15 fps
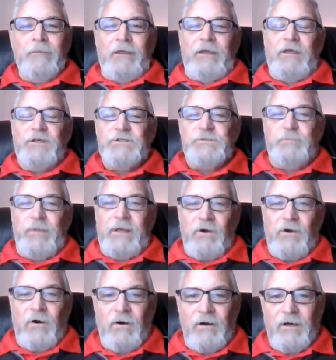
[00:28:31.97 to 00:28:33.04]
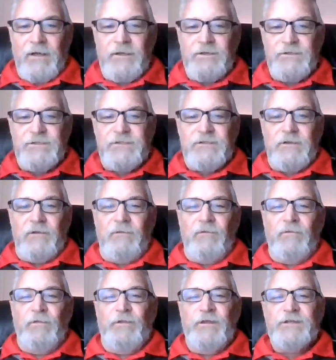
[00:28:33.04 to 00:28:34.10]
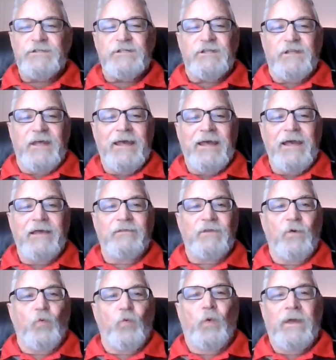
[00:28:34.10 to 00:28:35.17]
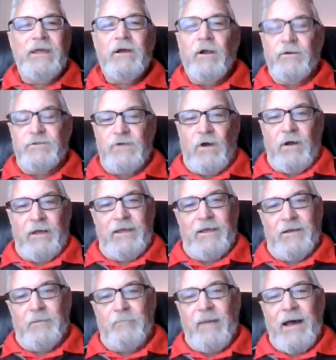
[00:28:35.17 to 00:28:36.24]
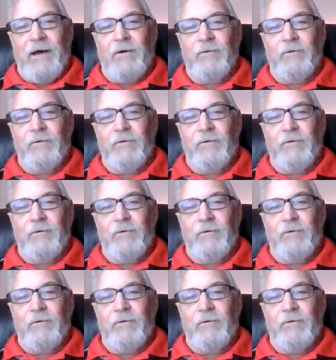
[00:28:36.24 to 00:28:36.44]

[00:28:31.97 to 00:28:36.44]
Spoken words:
is because this thing that we are talking about